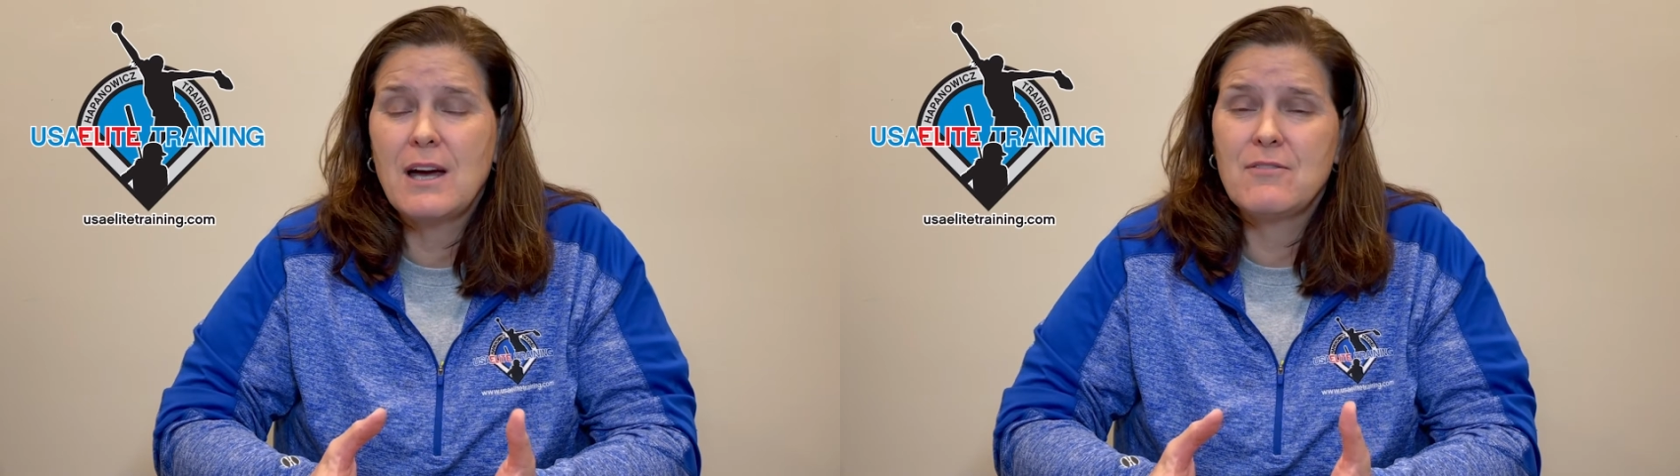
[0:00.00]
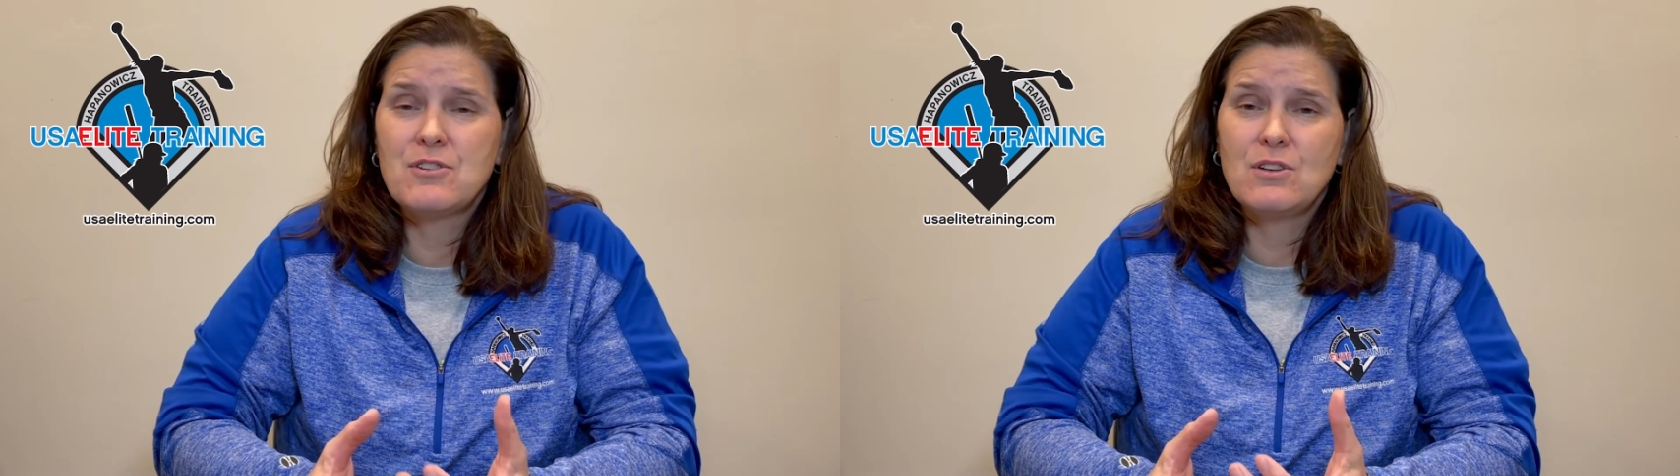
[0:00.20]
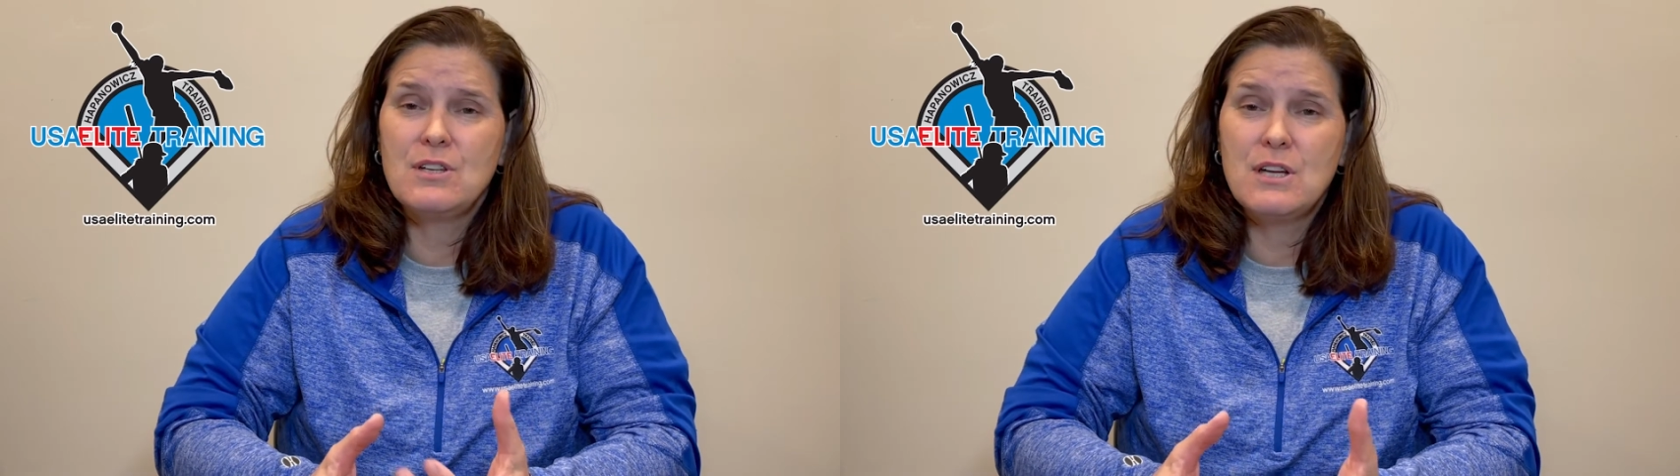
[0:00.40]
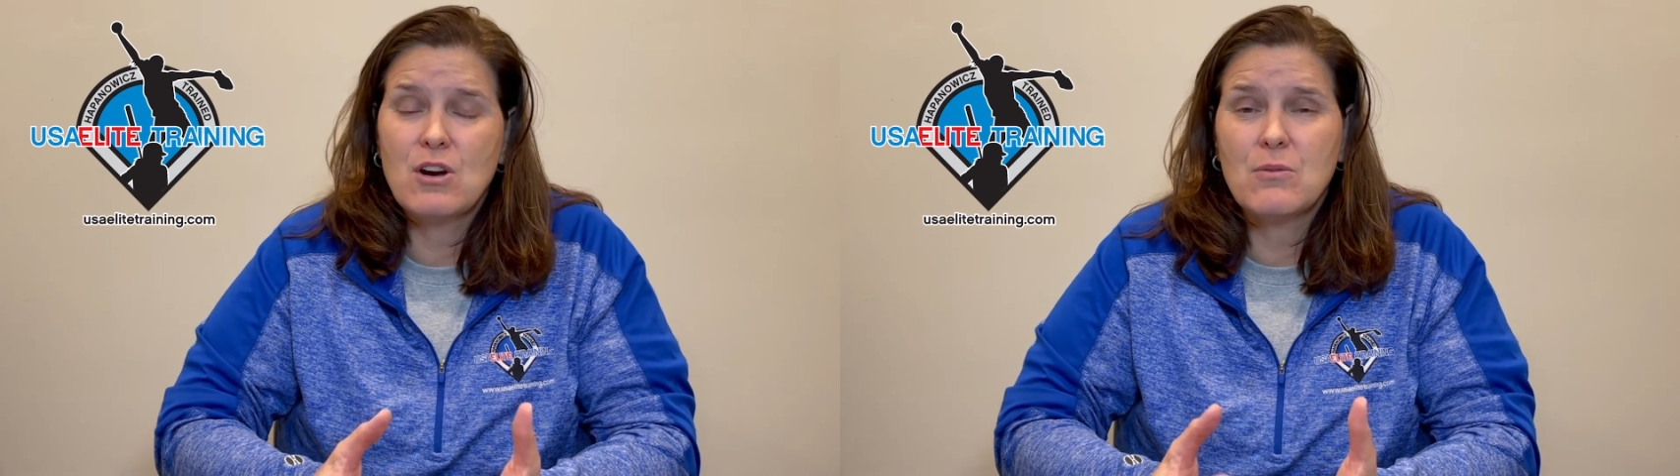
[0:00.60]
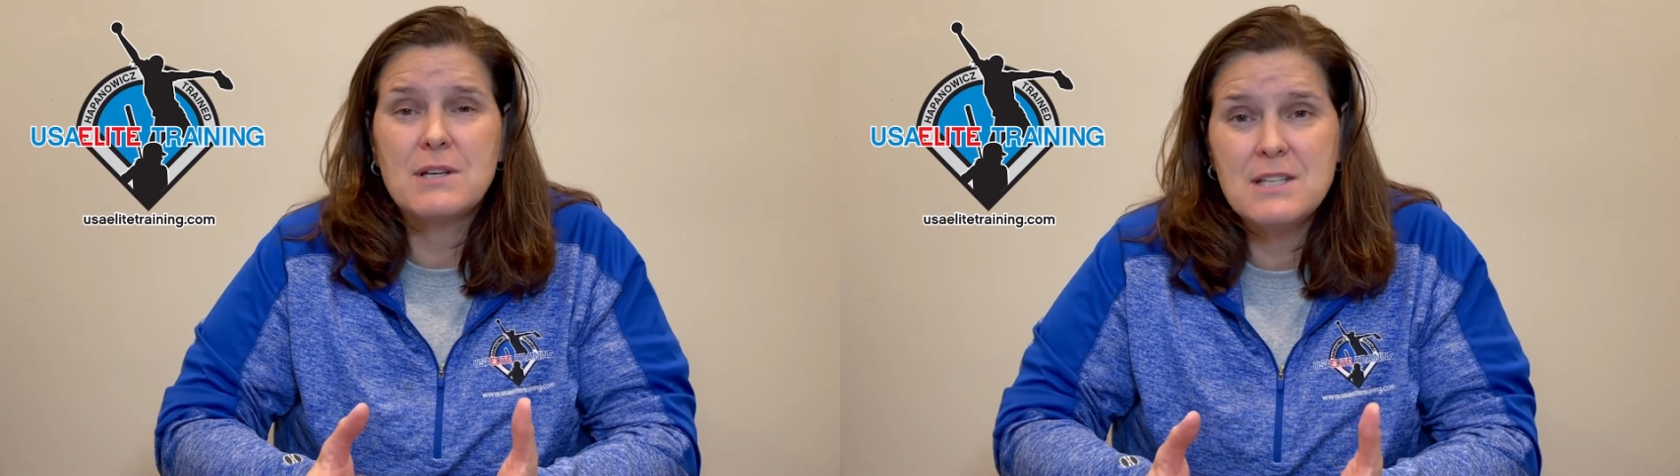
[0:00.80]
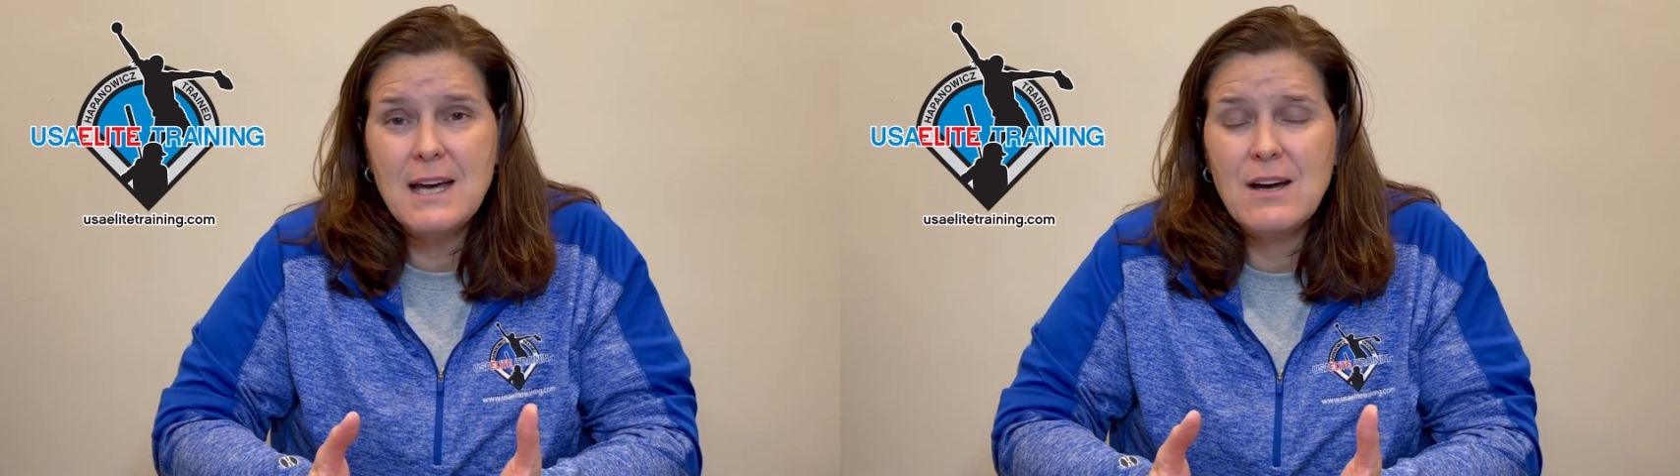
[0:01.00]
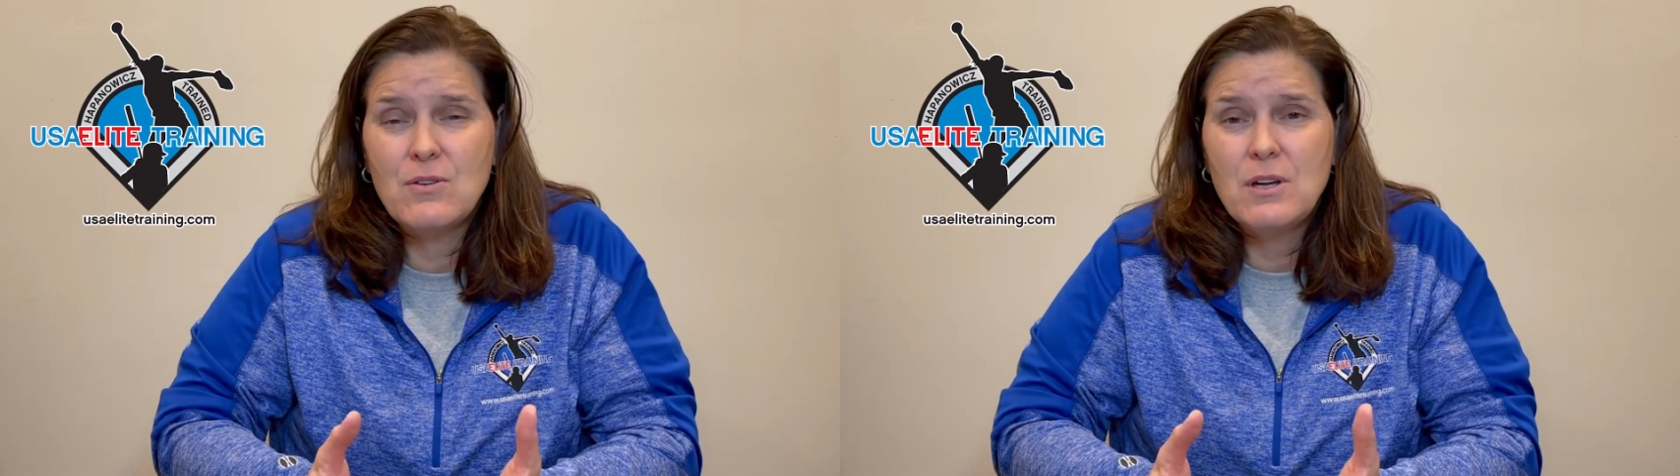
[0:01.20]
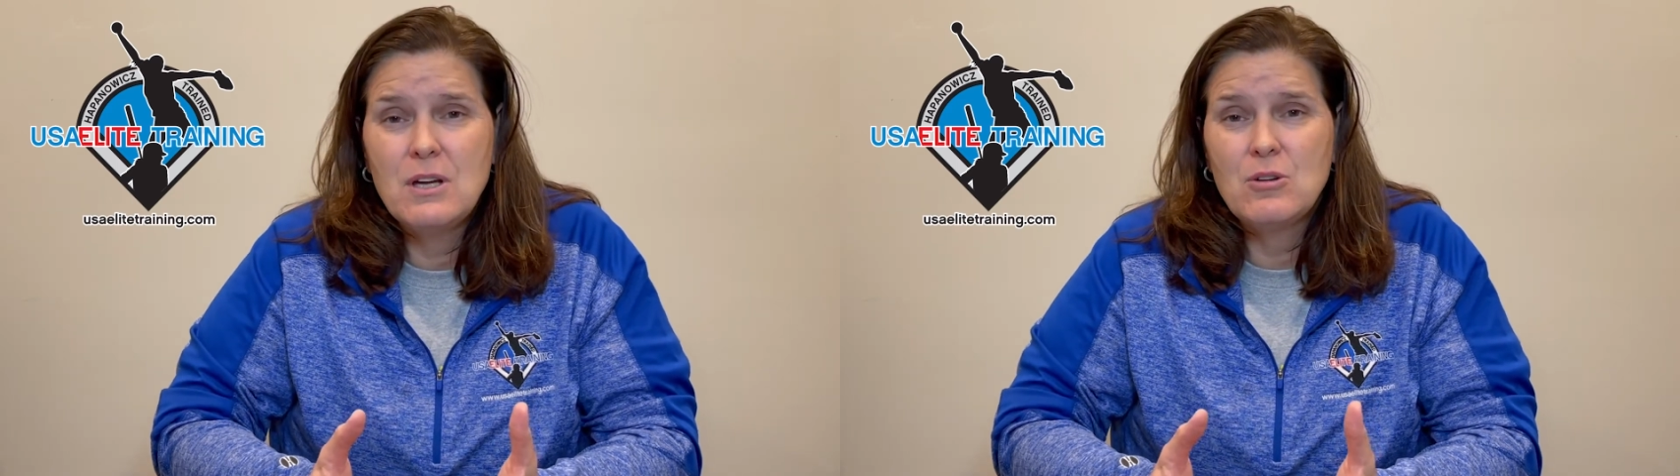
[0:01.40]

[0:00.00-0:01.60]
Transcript: have to narrow it down,